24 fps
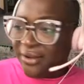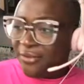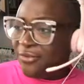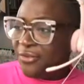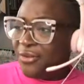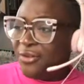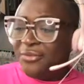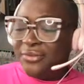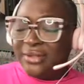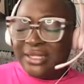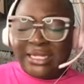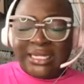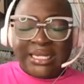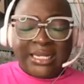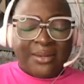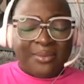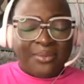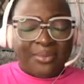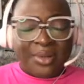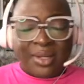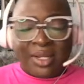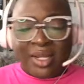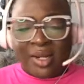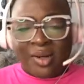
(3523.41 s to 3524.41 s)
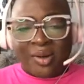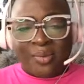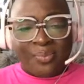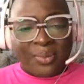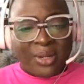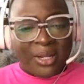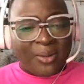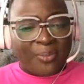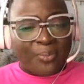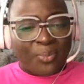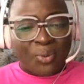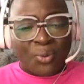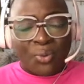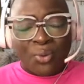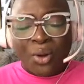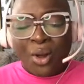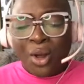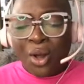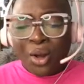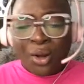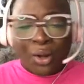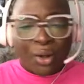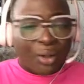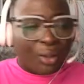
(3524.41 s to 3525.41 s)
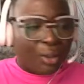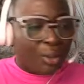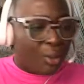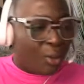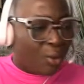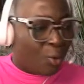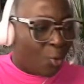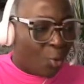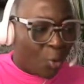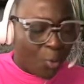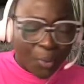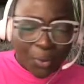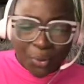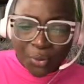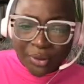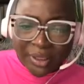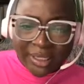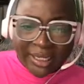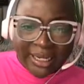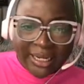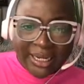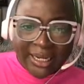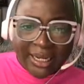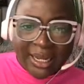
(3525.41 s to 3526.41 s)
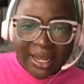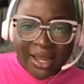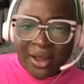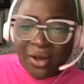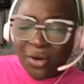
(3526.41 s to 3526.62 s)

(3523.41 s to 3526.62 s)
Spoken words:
15 million people globally,